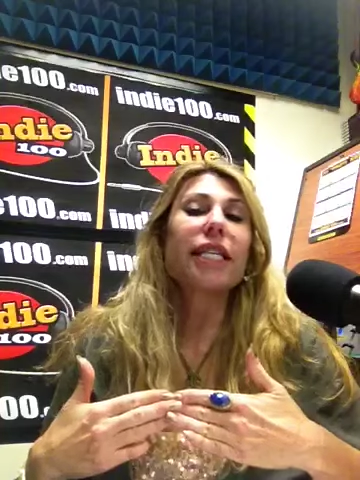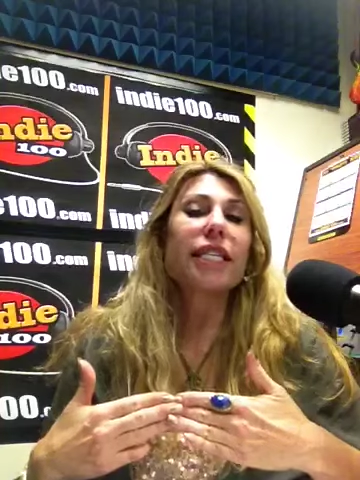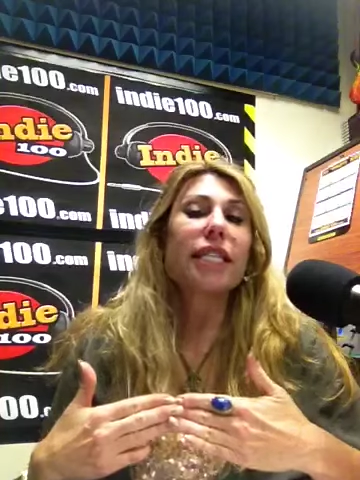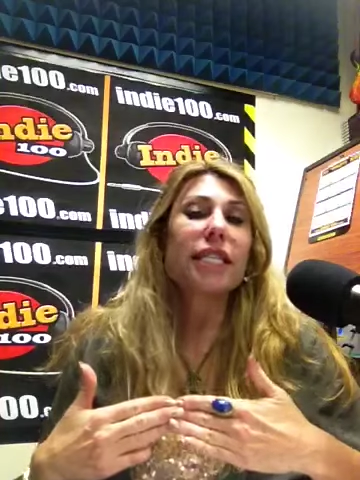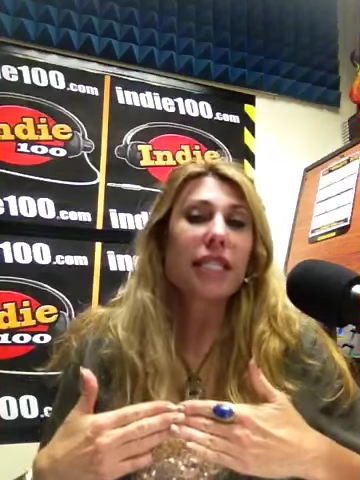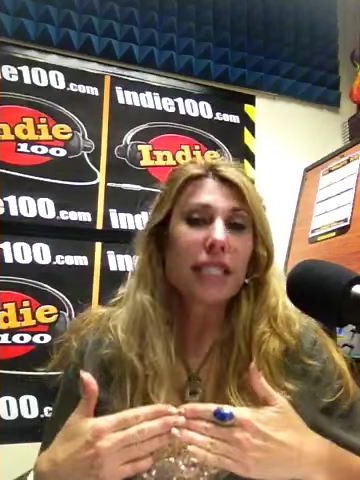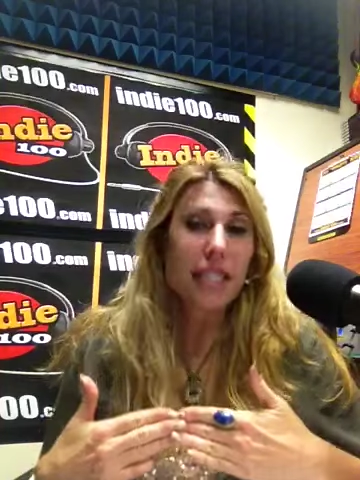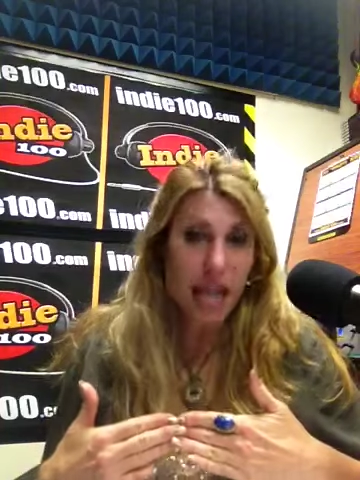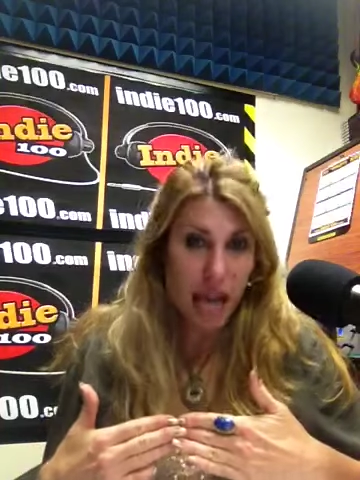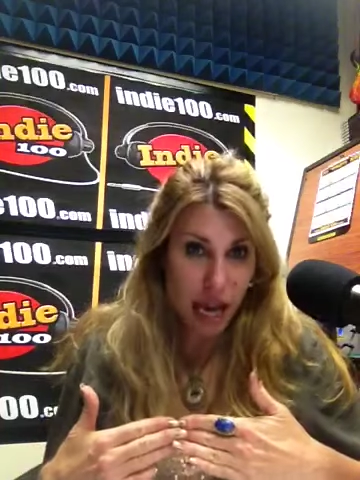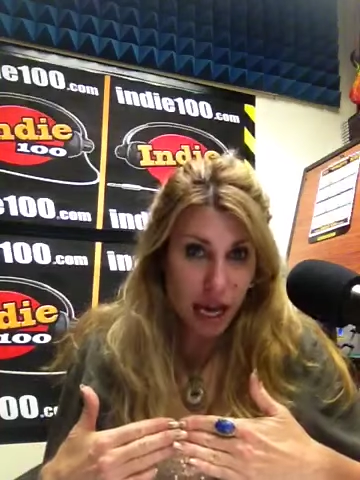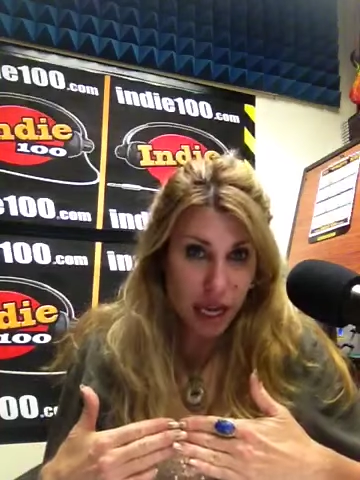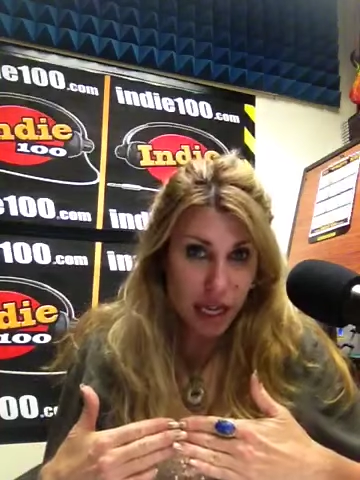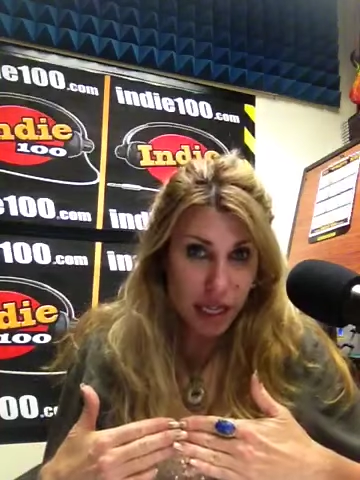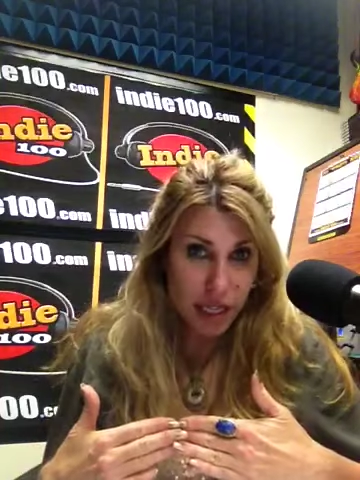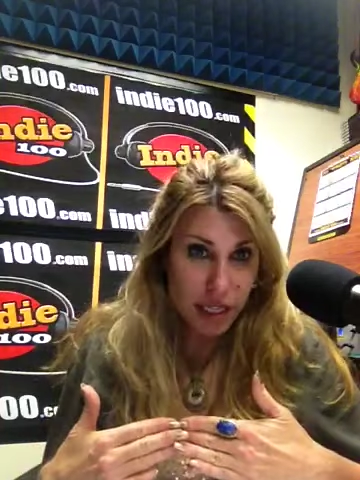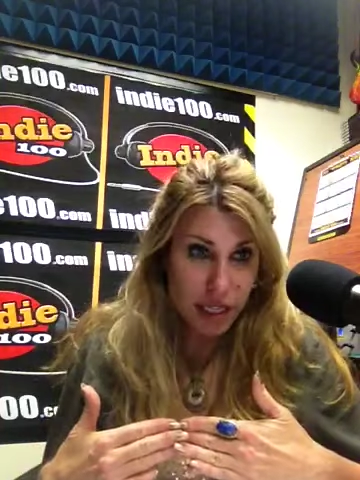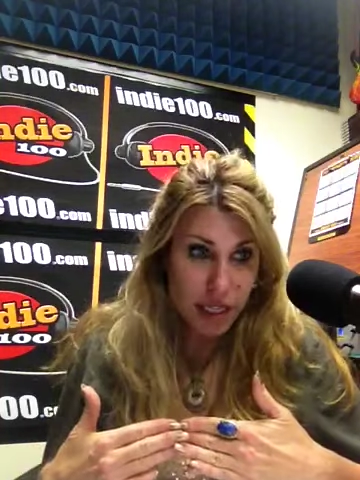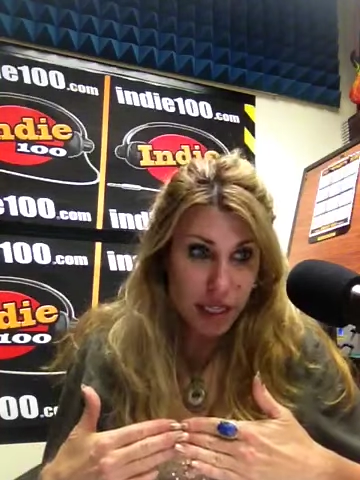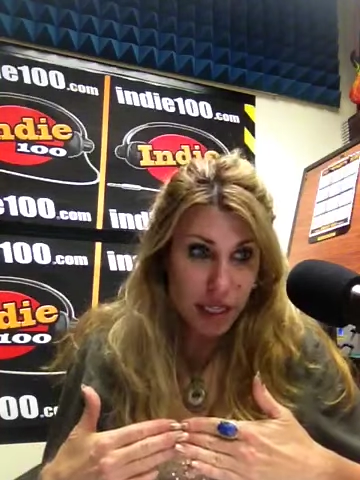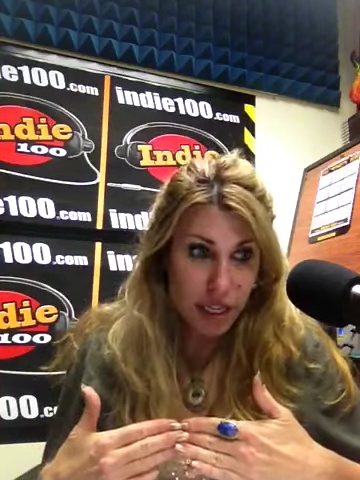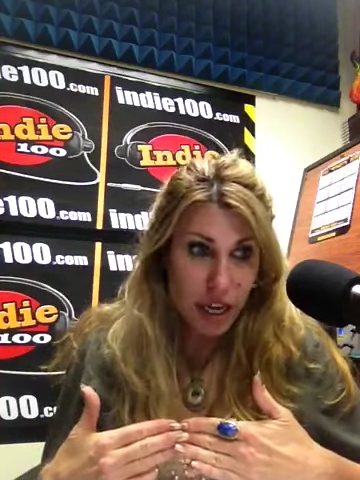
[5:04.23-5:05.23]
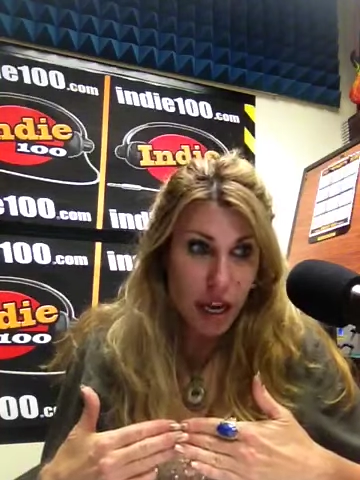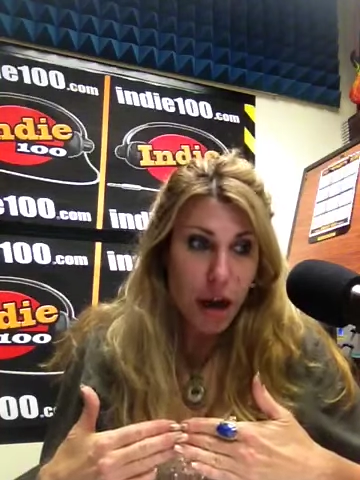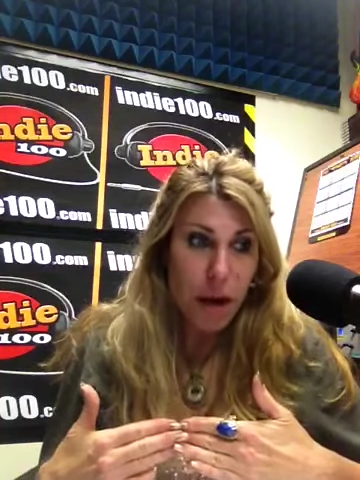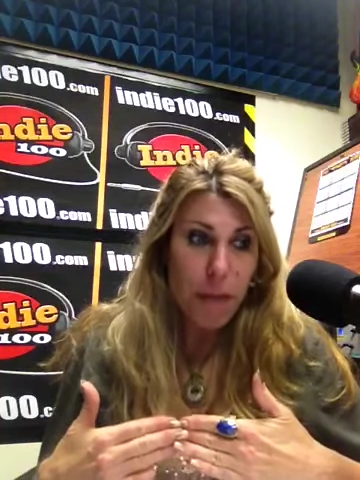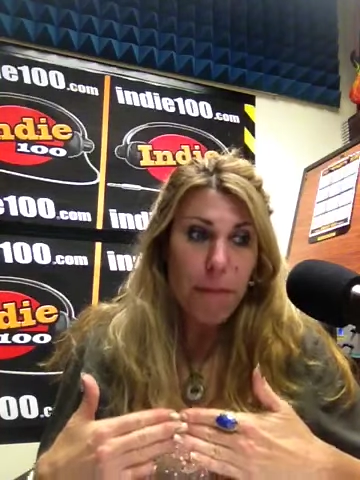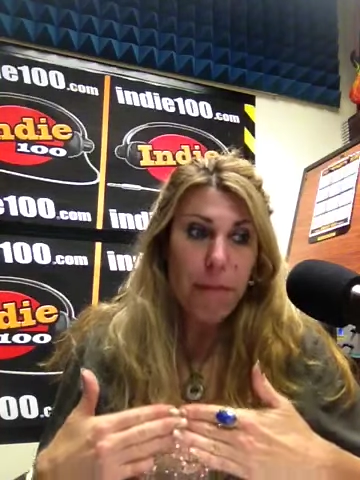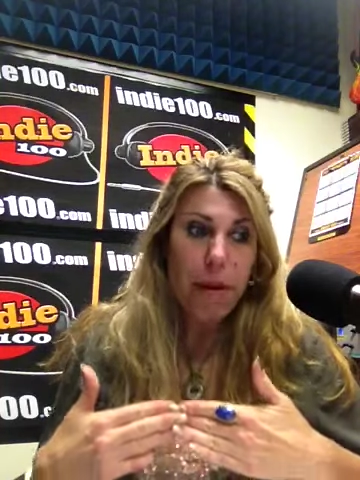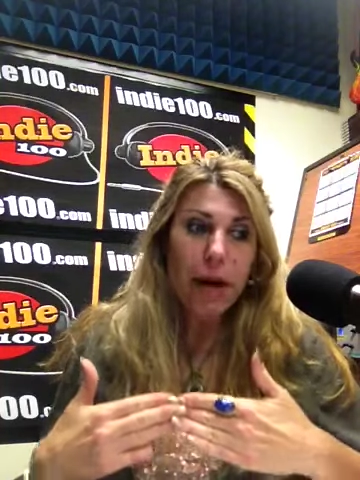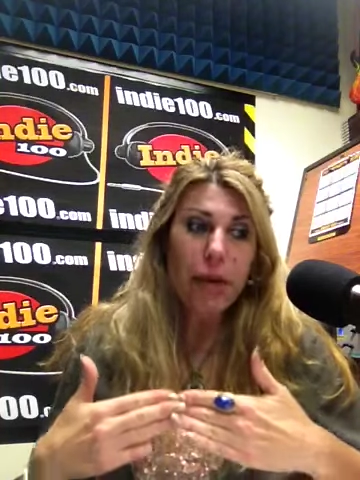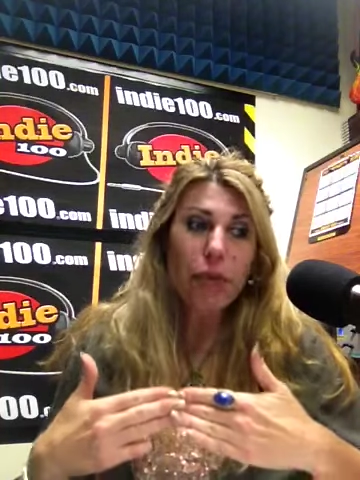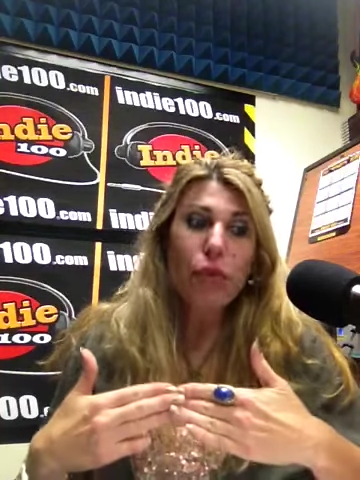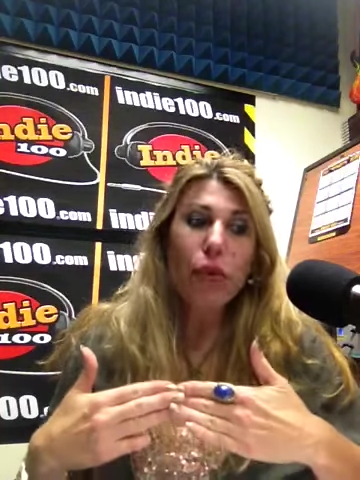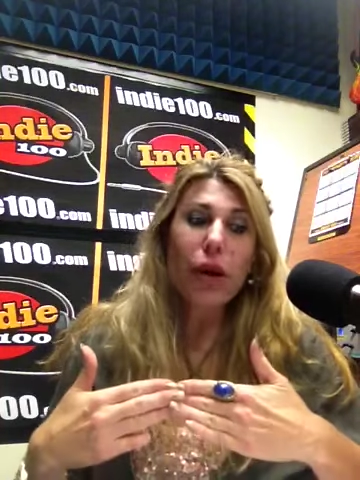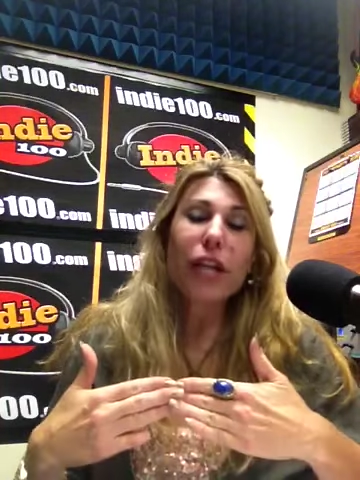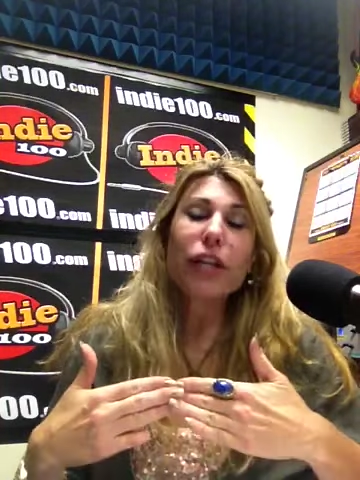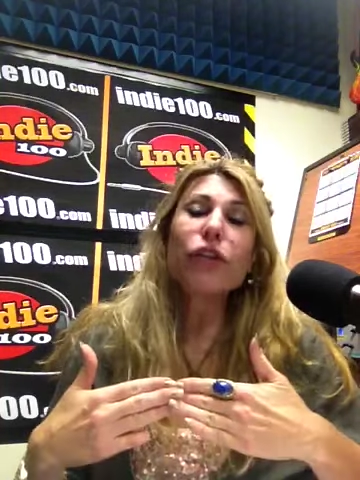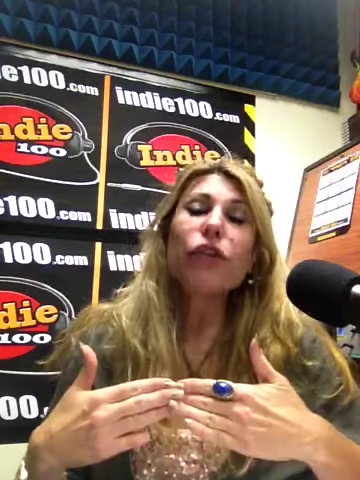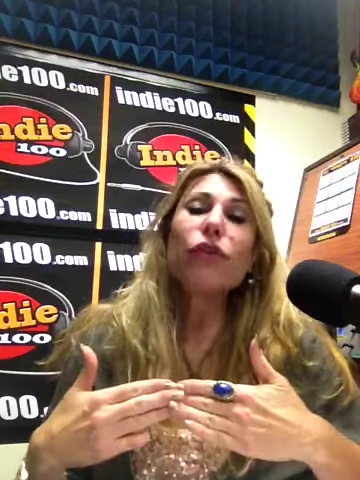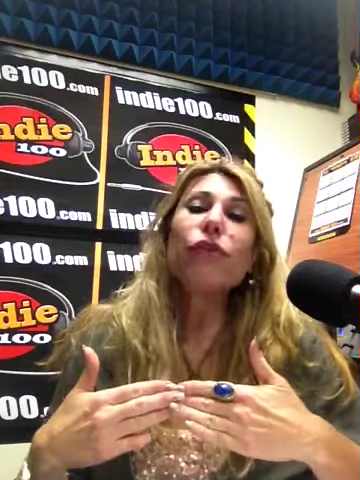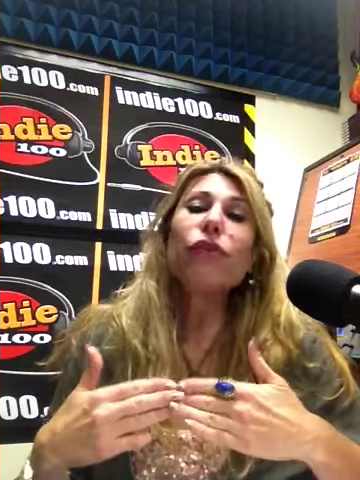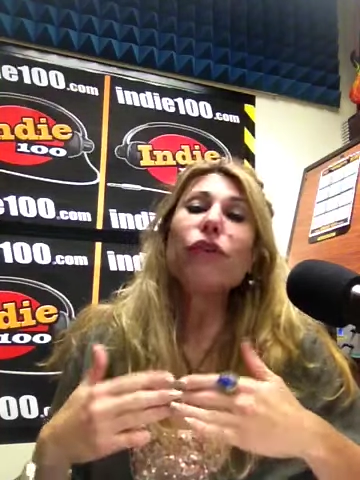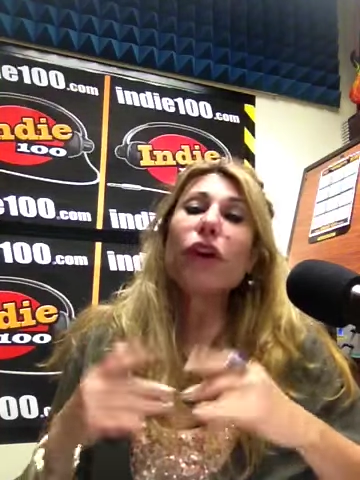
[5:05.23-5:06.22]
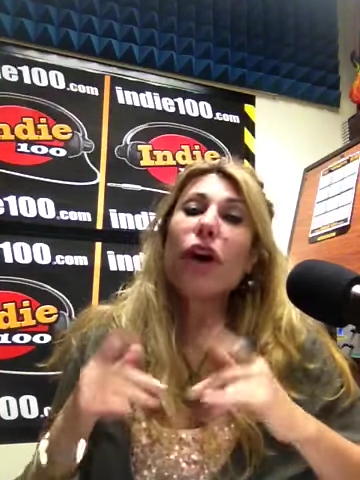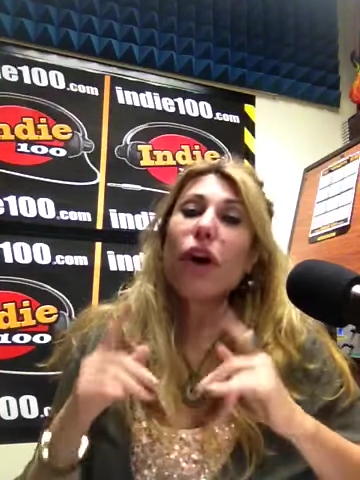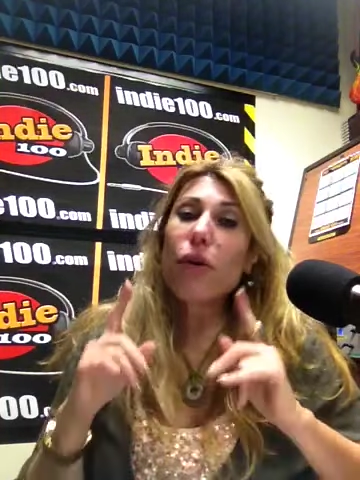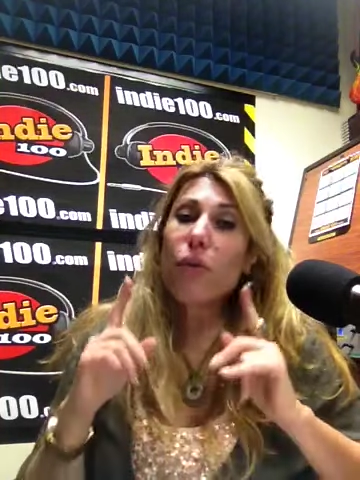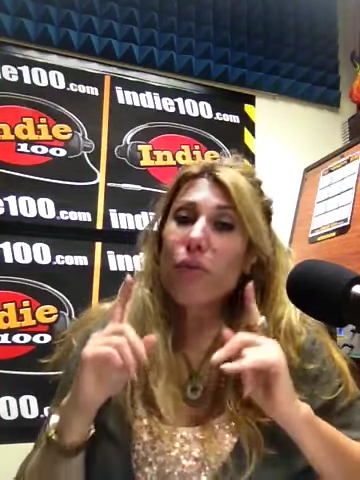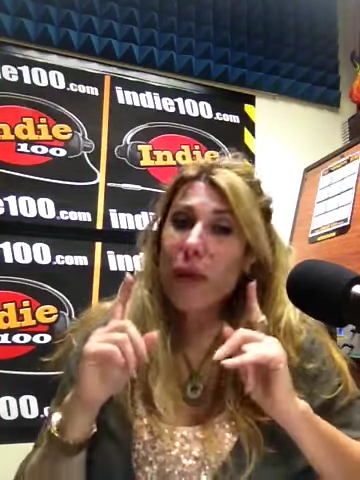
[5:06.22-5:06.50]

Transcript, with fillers: stuck. But when you know